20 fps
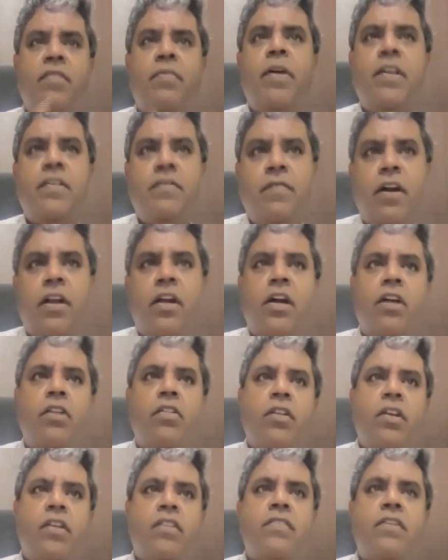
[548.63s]
space faring
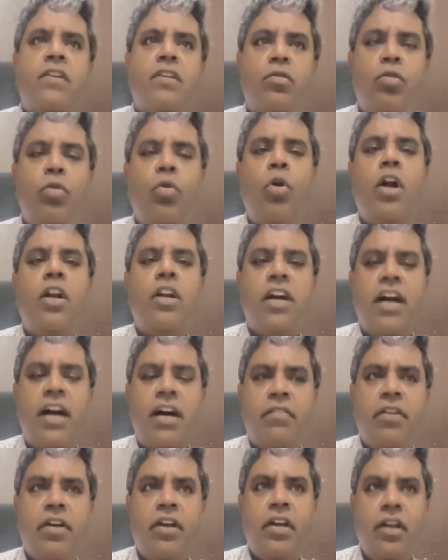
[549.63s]
countries that do not
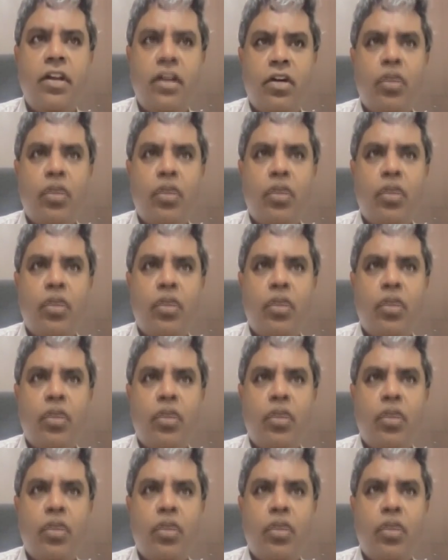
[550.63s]
have a,